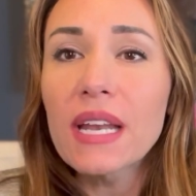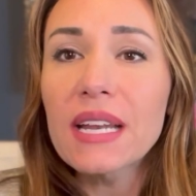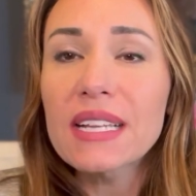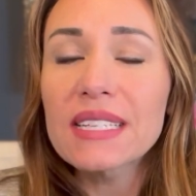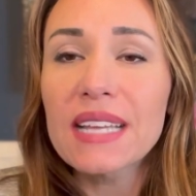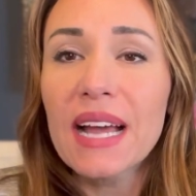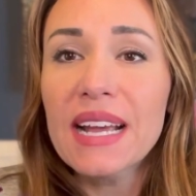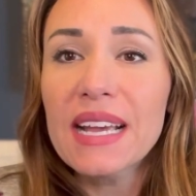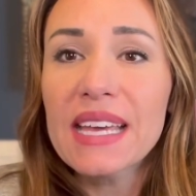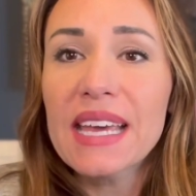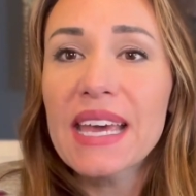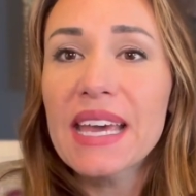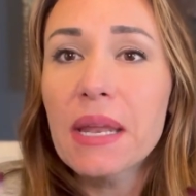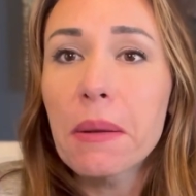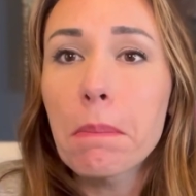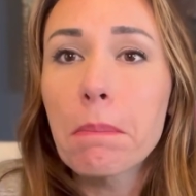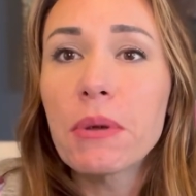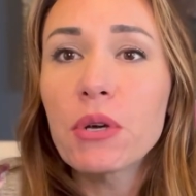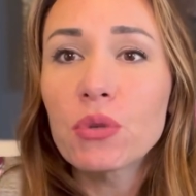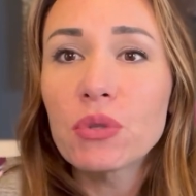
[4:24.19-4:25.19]
Because I
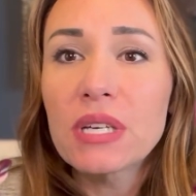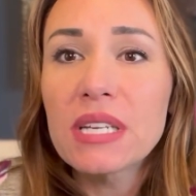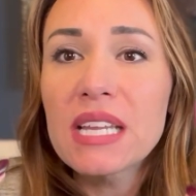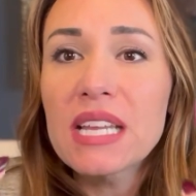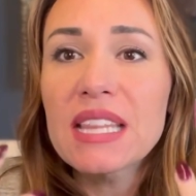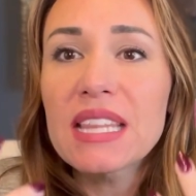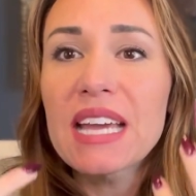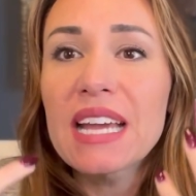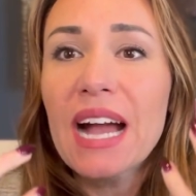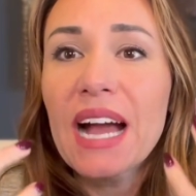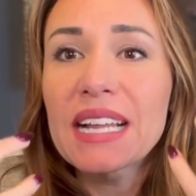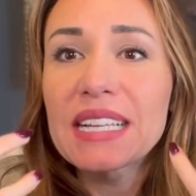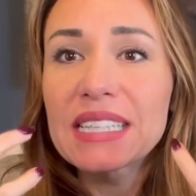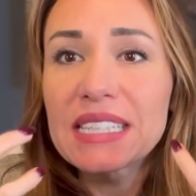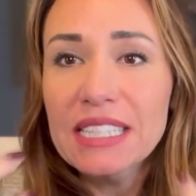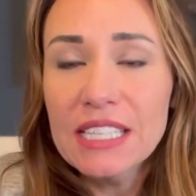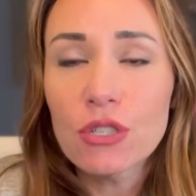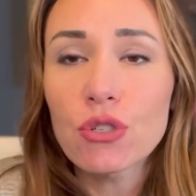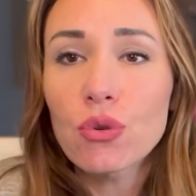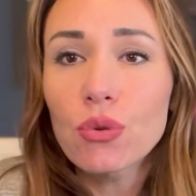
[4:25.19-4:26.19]
can't build anything. I
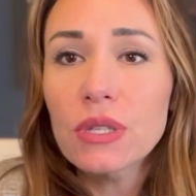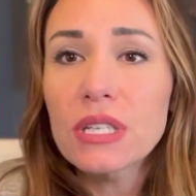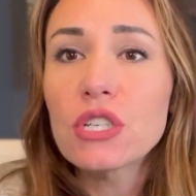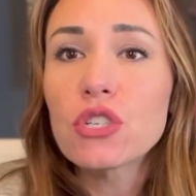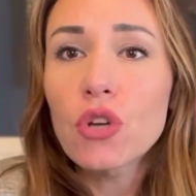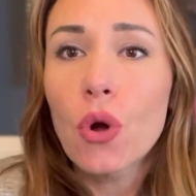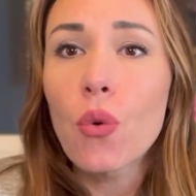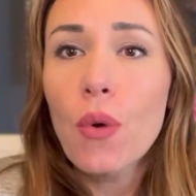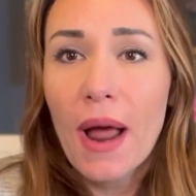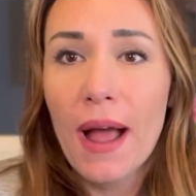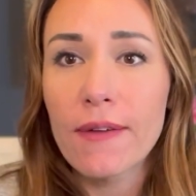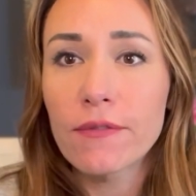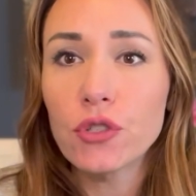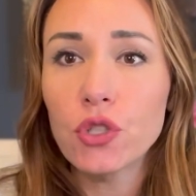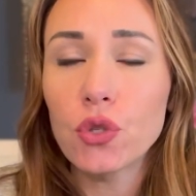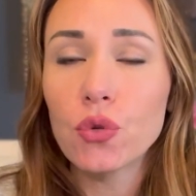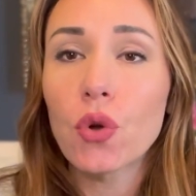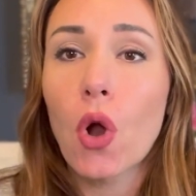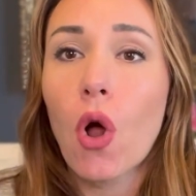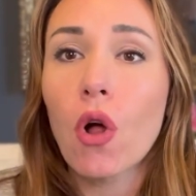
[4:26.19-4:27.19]
literally don't have
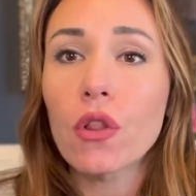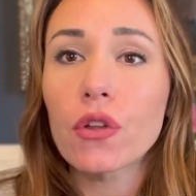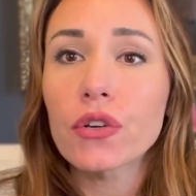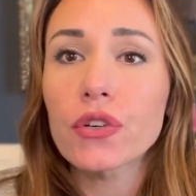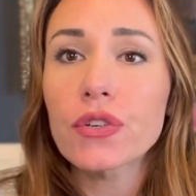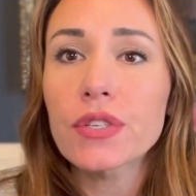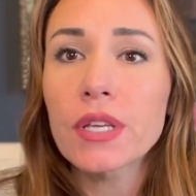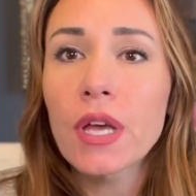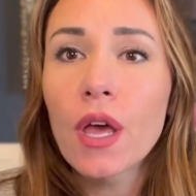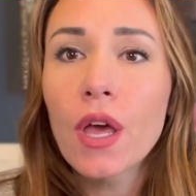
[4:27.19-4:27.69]
$2.